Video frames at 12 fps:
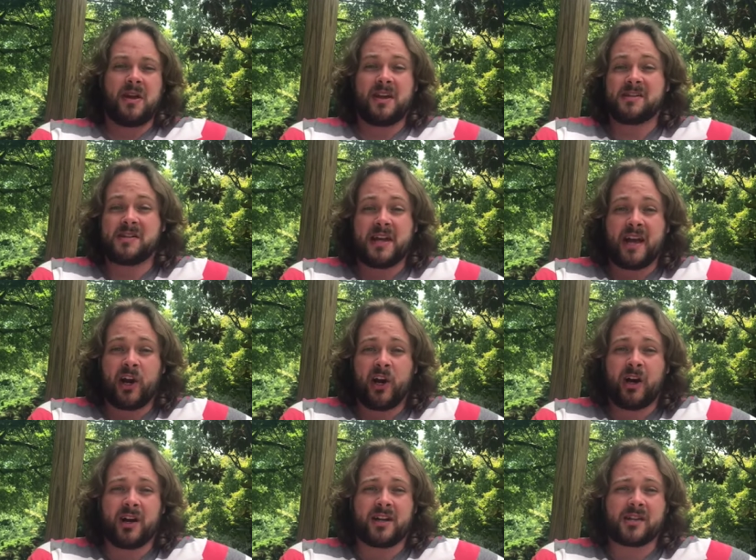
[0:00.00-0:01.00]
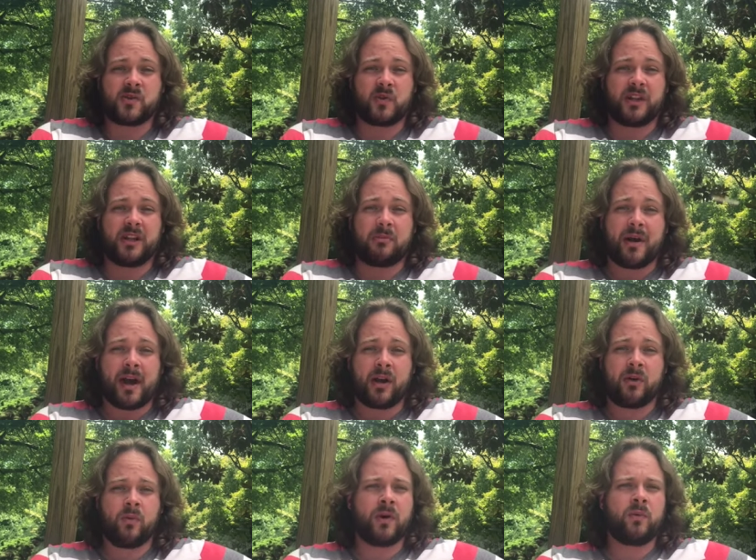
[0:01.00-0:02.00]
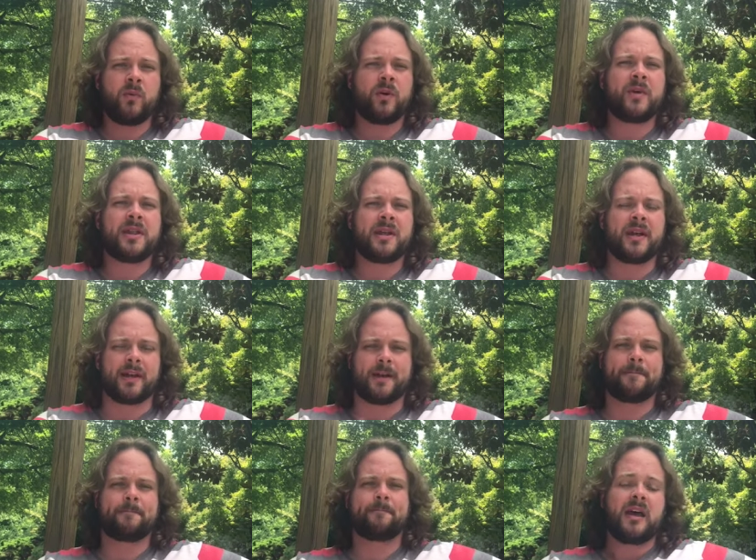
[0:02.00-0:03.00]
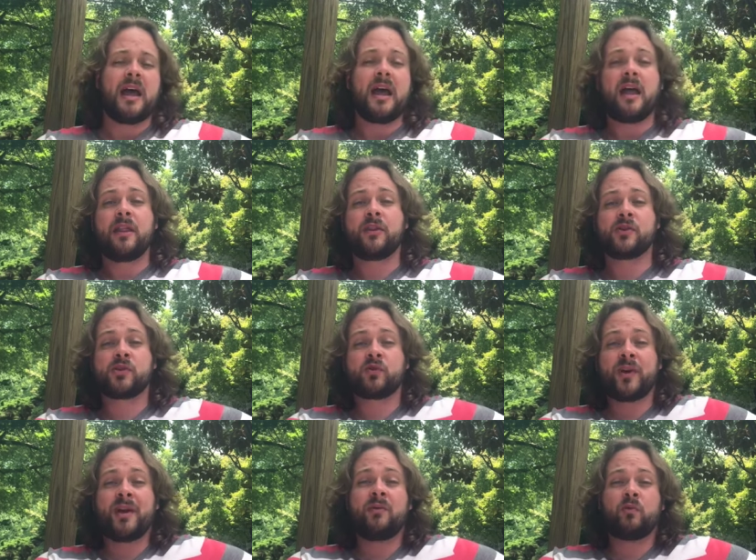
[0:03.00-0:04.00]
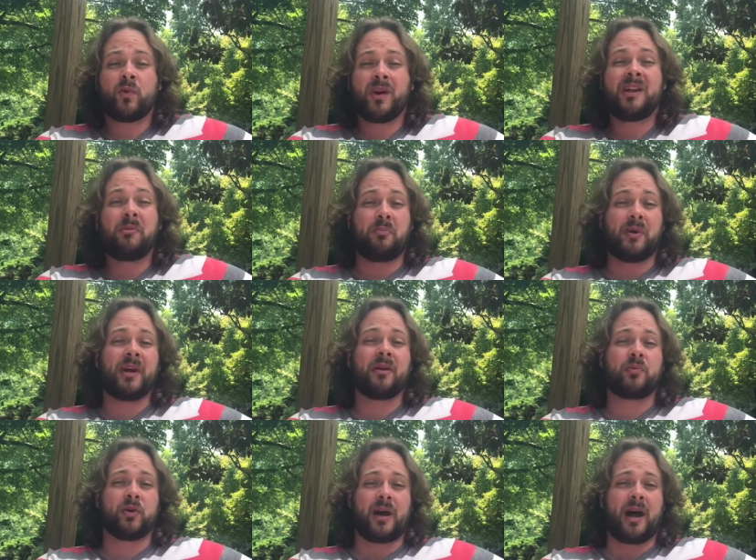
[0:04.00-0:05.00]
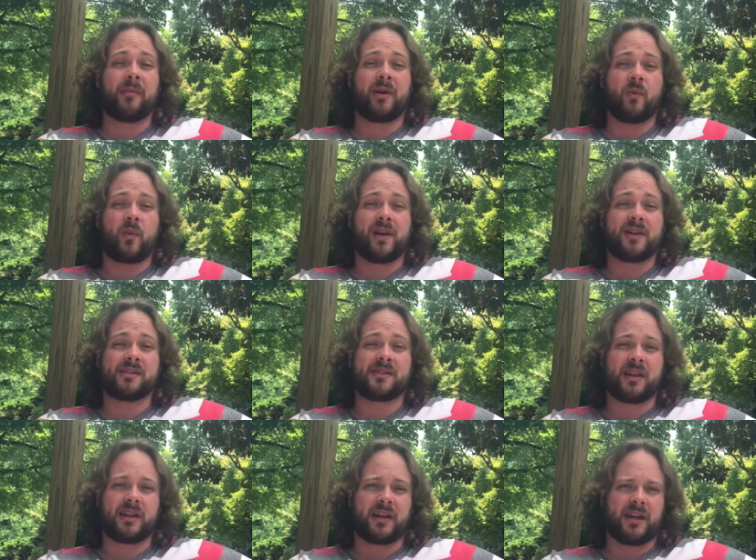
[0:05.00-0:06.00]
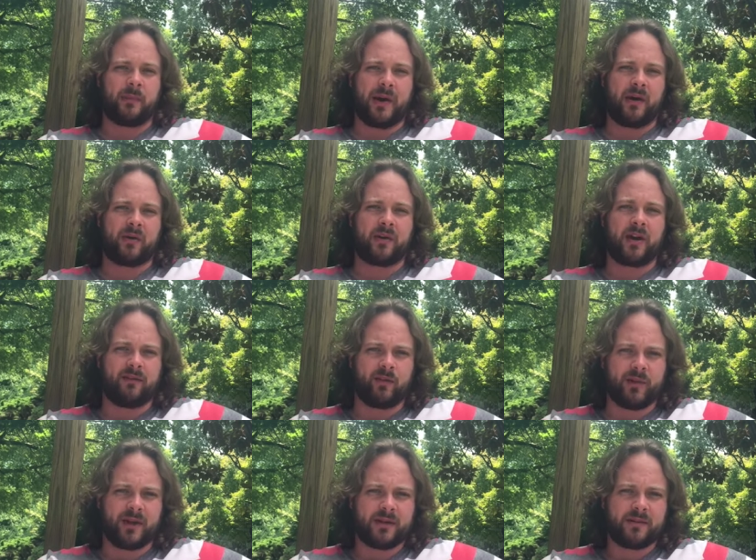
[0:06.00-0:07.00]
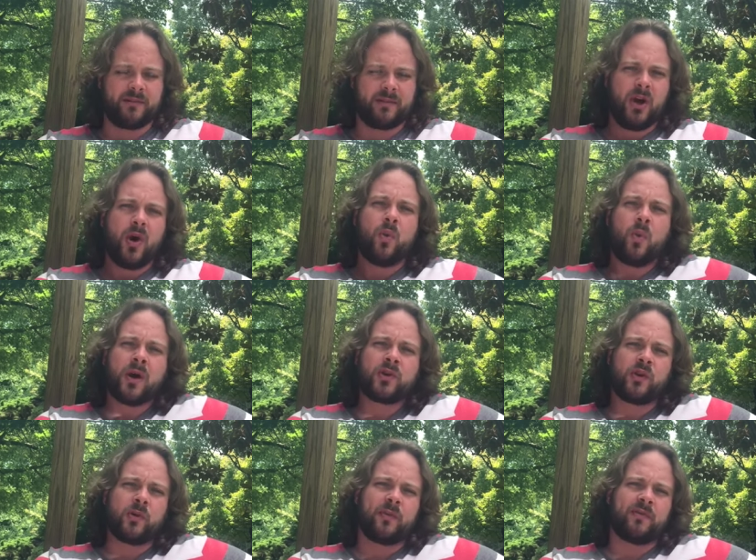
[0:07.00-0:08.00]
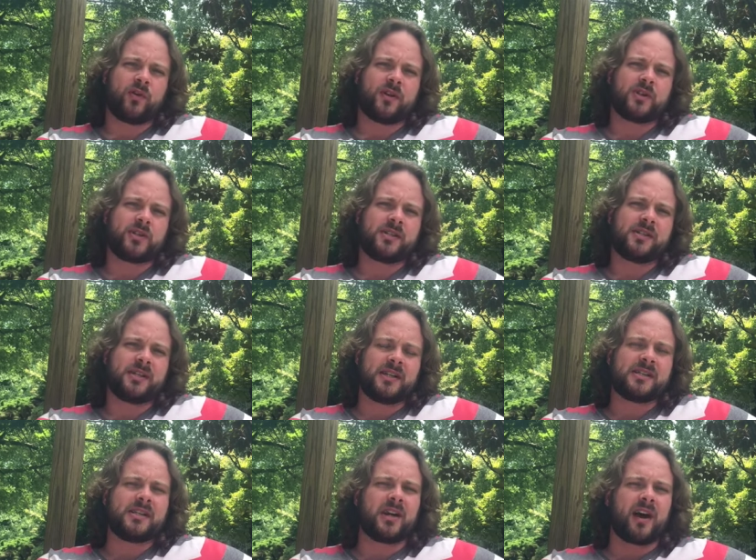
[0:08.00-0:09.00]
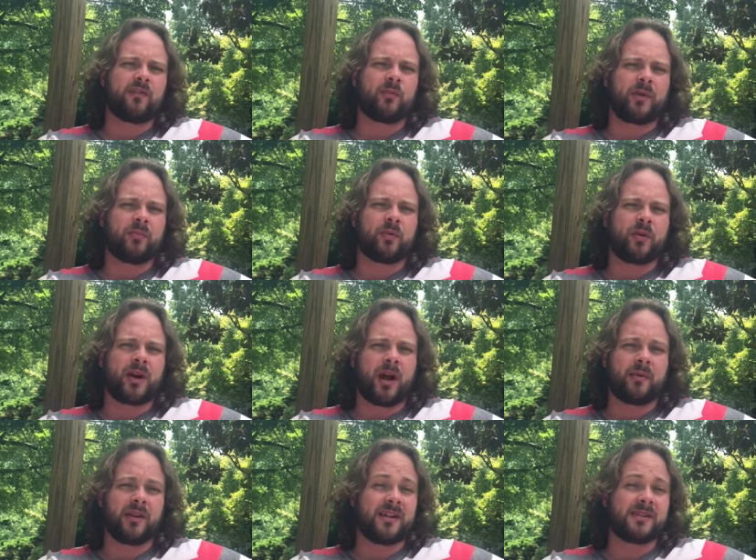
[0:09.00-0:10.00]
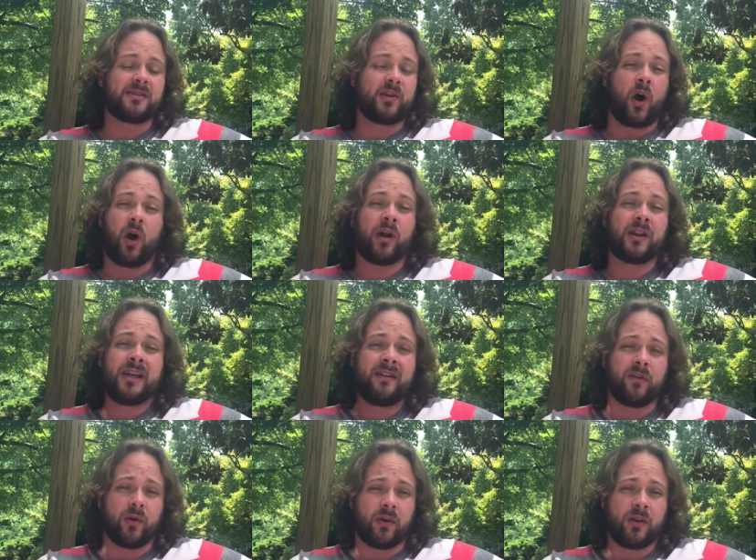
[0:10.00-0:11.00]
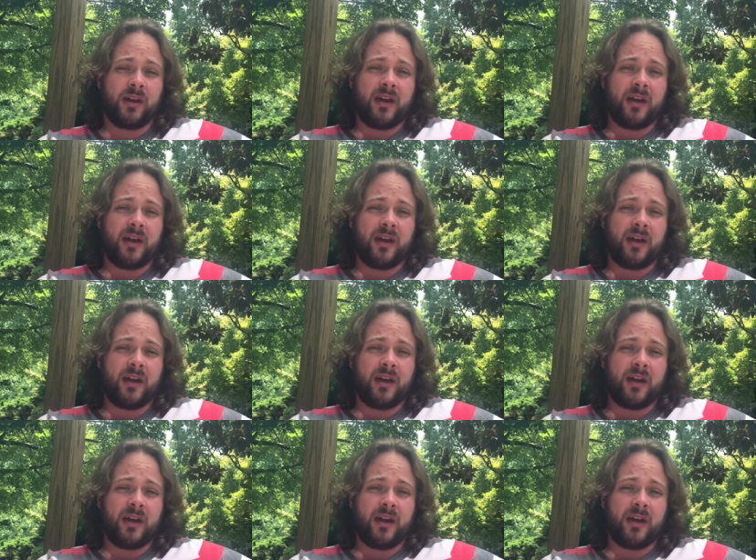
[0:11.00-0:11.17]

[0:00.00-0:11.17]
is there and it doesn't really matter? What do we think? There's three really big predominant ways to think about government. One group of Christians sees the government predominantly as all evil.